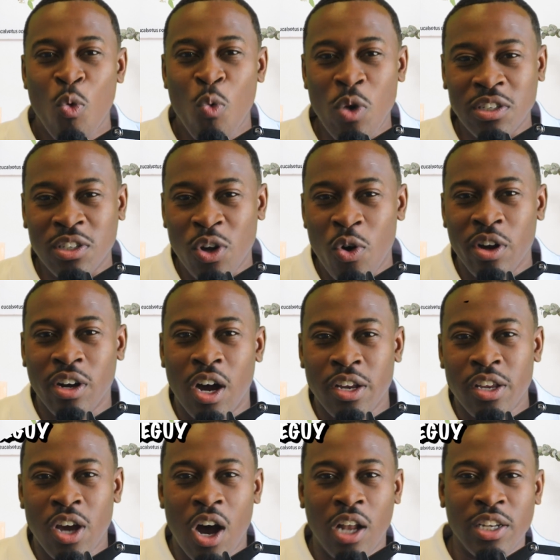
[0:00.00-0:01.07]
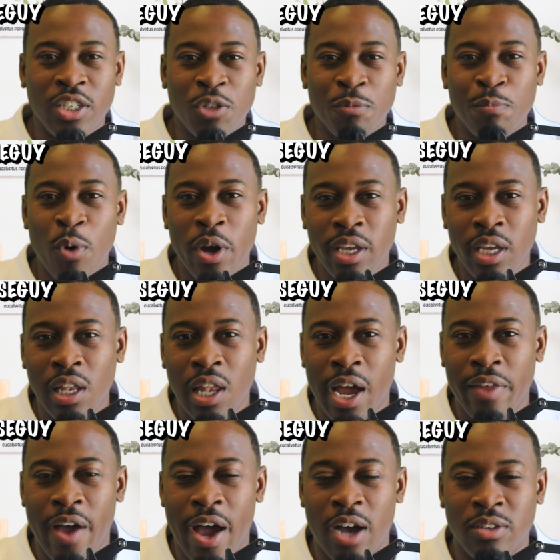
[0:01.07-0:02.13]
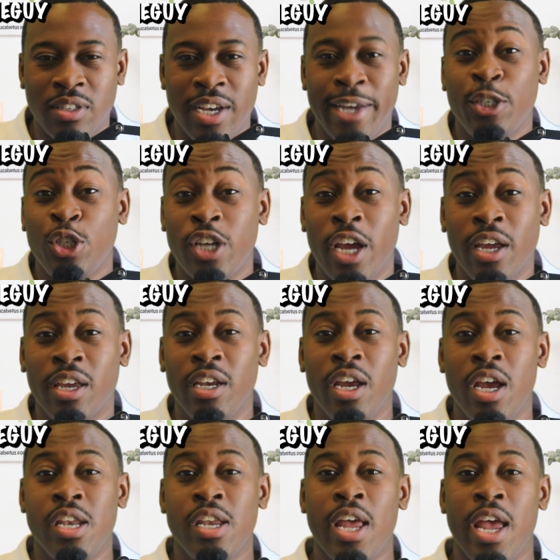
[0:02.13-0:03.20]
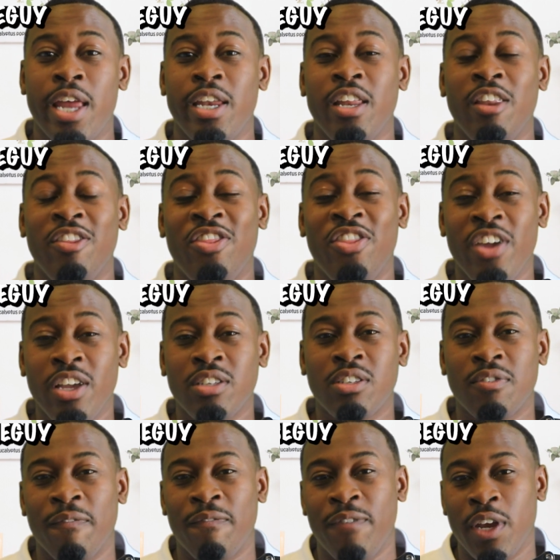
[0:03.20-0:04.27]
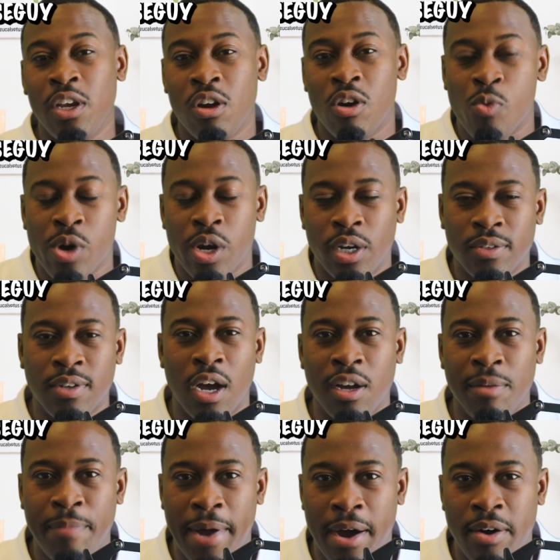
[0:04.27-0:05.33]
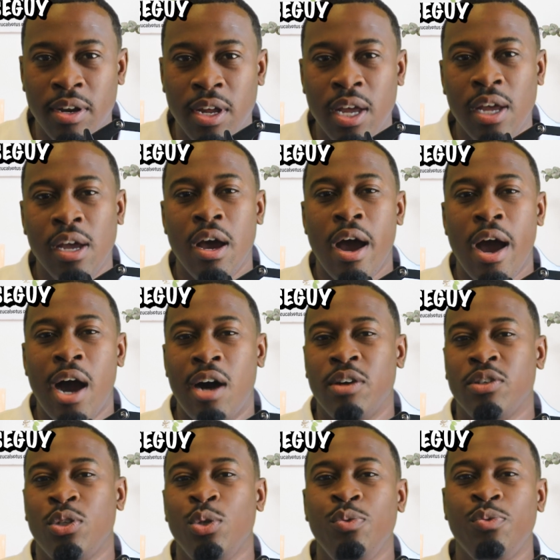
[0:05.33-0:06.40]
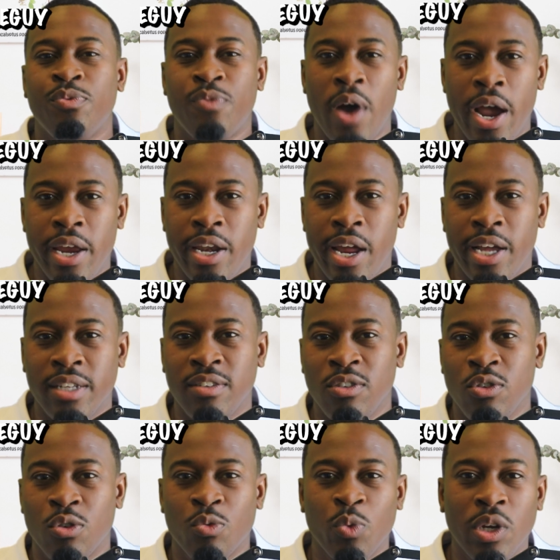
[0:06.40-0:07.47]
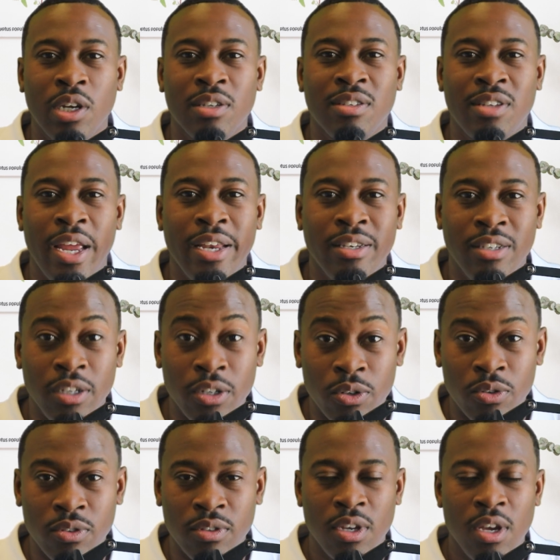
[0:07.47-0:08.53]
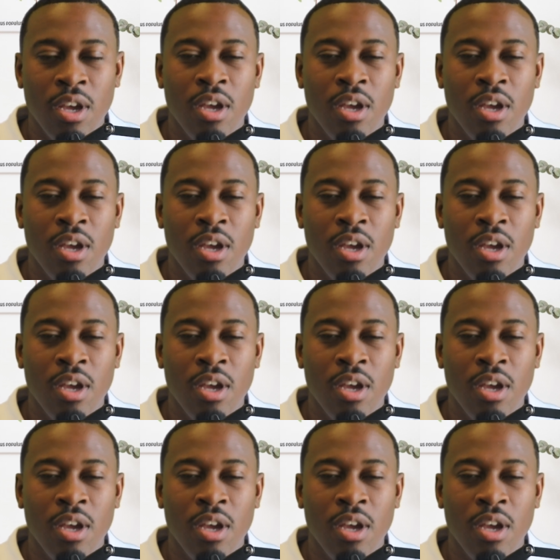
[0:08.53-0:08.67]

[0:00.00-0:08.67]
What's going on, y'all? It's your boy Eli the House Guy checking in, and in this video we're going to talk about how to finance your real estate deals.